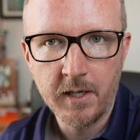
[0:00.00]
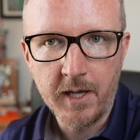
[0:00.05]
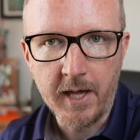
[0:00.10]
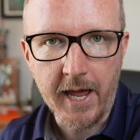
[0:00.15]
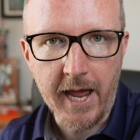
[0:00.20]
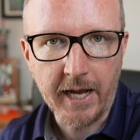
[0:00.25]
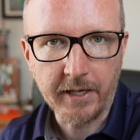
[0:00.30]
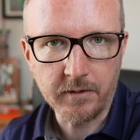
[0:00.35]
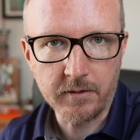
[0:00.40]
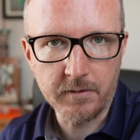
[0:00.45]

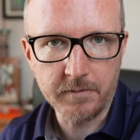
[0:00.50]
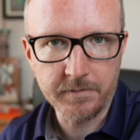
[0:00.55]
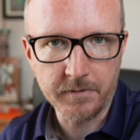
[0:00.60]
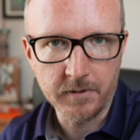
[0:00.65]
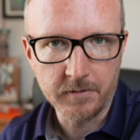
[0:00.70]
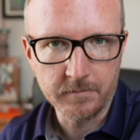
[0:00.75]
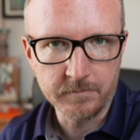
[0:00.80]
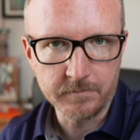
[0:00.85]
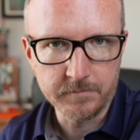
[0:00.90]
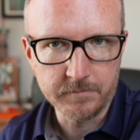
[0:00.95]
active,
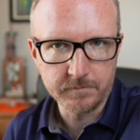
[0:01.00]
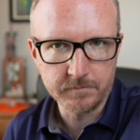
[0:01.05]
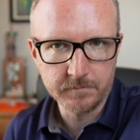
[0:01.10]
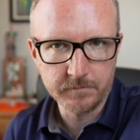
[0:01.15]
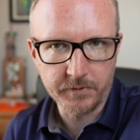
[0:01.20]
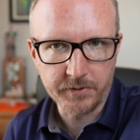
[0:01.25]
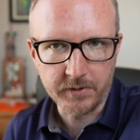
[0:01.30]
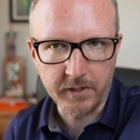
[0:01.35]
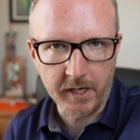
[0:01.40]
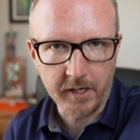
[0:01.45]

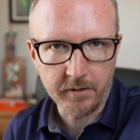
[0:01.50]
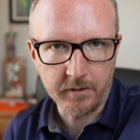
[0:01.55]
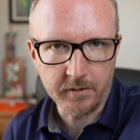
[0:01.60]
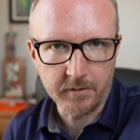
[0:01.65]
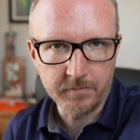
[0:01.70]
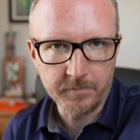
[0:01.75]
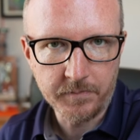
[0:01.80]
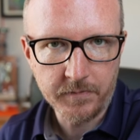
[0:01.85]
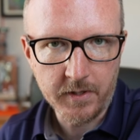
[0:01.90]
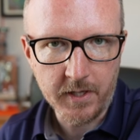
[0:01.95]

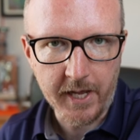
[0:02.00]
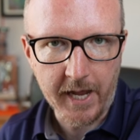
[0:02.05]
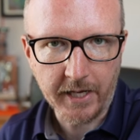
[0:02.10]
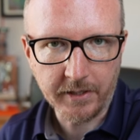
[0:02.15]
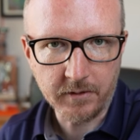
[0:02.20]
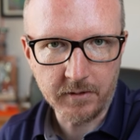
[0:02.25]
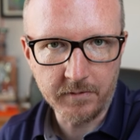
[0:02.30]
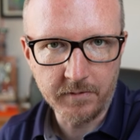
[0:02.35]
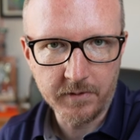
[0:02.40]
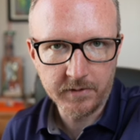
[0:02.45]
standard,
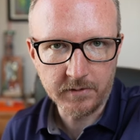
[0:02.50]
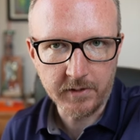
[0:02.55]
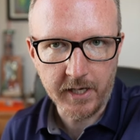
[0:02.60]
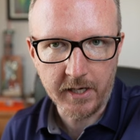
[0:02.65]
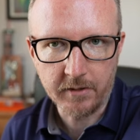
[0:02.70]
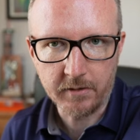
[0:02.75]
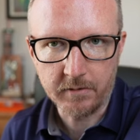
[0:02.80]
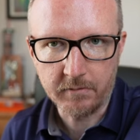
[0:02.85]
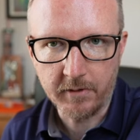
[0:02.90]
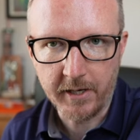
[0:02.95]
active,
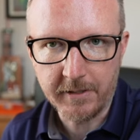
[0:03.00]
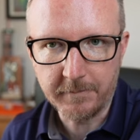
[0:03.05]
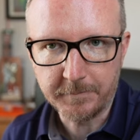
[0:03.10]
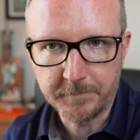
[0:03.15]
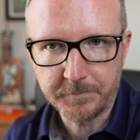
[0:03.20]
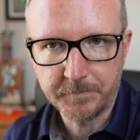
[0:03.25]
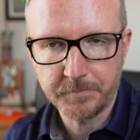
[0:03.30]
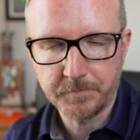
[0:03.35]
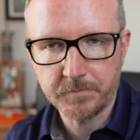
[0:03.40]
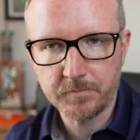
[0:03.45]
standard, right?
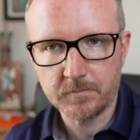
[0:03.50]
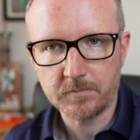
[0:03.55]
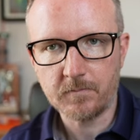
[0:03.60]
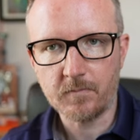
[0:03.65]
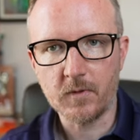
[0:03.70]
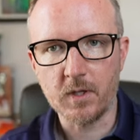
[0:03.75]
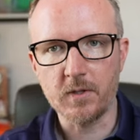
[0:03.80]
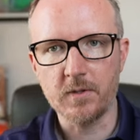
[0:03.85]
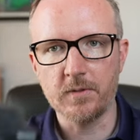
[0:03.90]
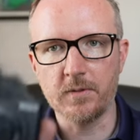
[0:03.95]

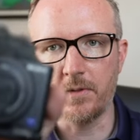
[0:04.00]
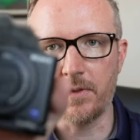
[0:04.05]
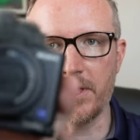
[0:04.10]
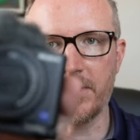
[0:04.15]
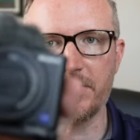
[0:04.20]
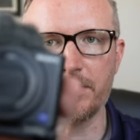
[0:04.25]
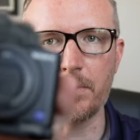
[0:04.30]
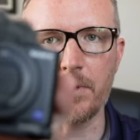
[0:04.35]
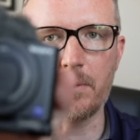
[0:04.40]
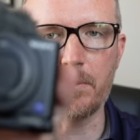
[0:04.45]
So
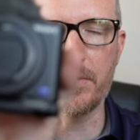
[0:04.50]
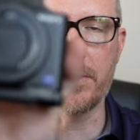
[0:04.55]
this one